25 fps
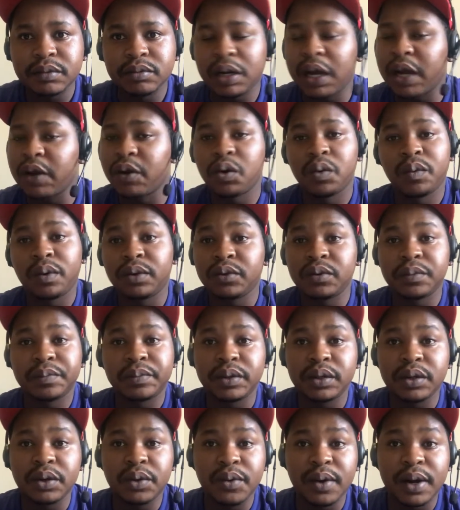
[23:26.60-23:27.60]
I don't want to
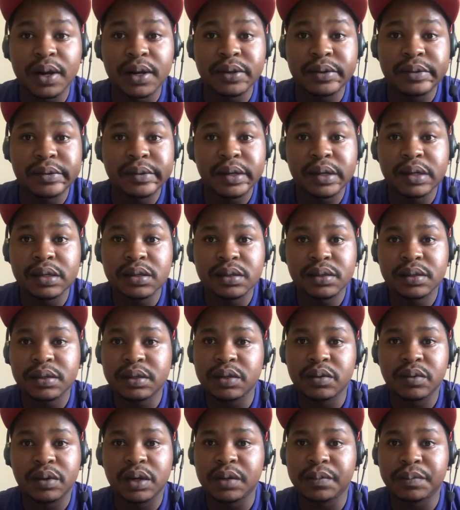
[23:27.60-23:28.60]
be equal to a
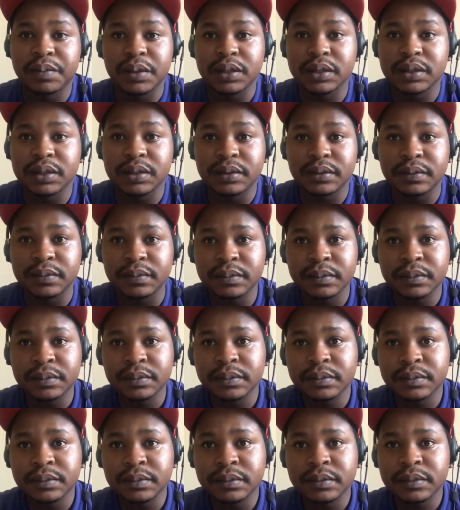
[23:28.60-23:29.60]
white person.
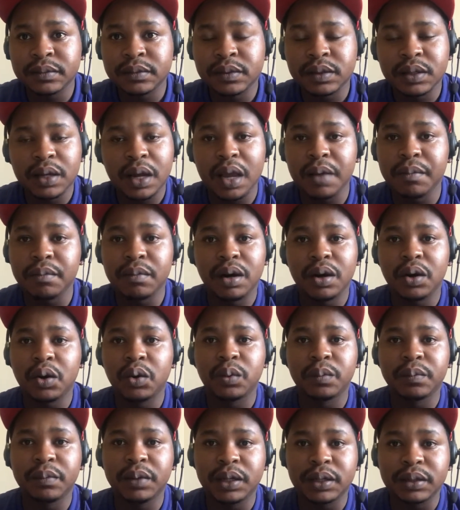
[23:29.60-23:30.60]
I'm my
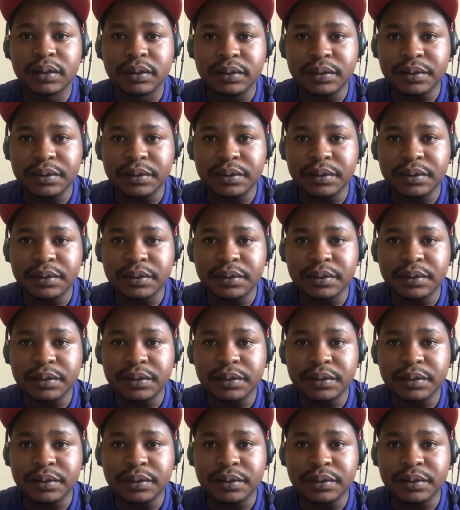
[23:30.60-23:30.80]
own man.